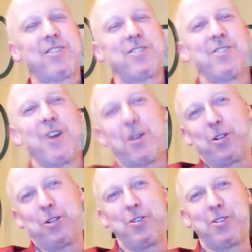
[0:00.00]
is not a
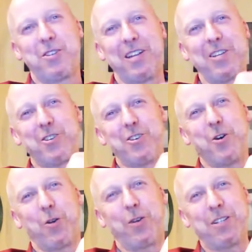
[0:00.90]
hallucination,
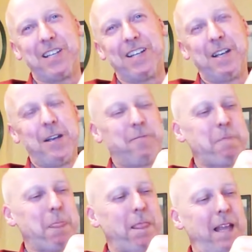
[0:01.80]
nor is it
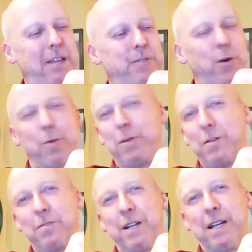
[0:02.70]
any form
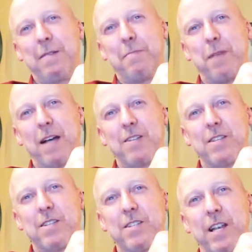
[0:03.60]
of
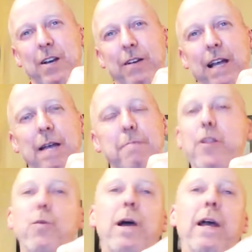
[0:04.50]
mass hysteria. And by
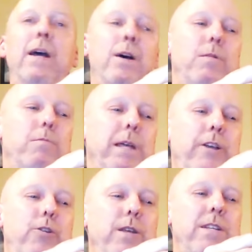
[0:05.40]
the way,
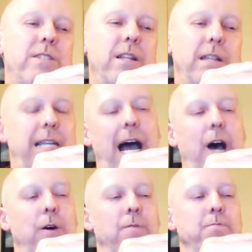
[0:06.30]
increasingly
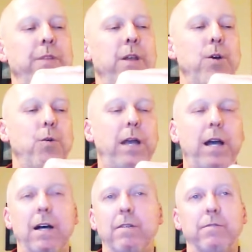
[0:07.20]
now, we
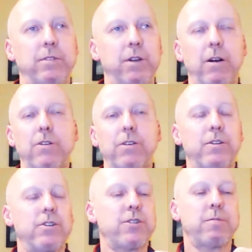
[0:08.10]
have
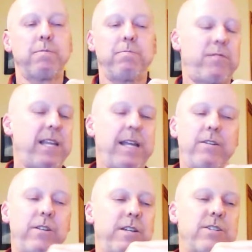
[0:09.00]
doctors,
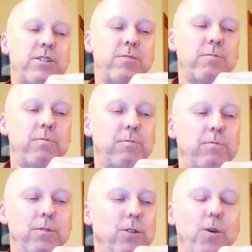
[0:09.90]
dentists,
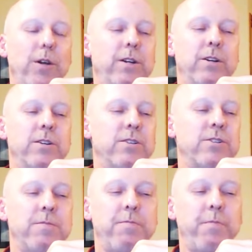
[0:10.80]
lawyers,